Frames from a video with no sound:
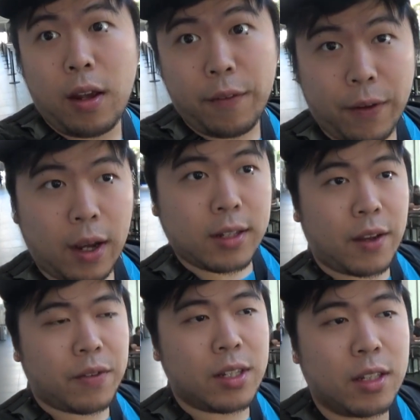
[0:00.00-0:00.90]
If you guys
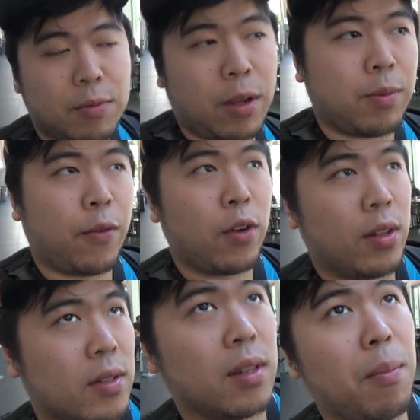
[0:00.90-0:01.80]
haven't seen this place before,
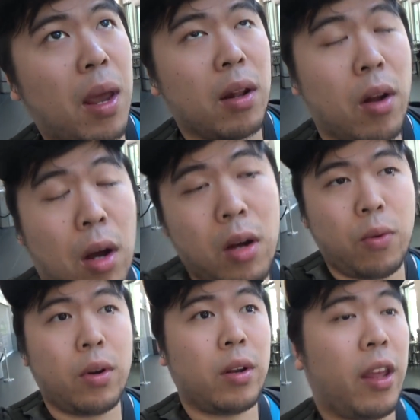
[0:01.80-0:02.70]
this is the main hall
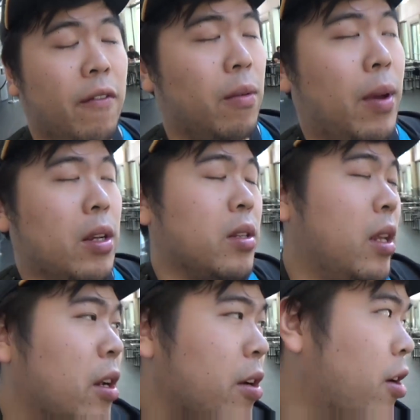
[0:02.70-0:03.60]
where they have the biggest
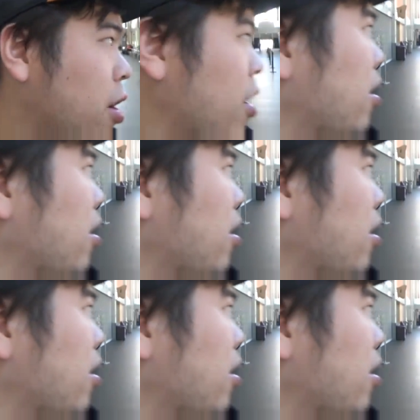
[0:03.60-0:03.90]
theater.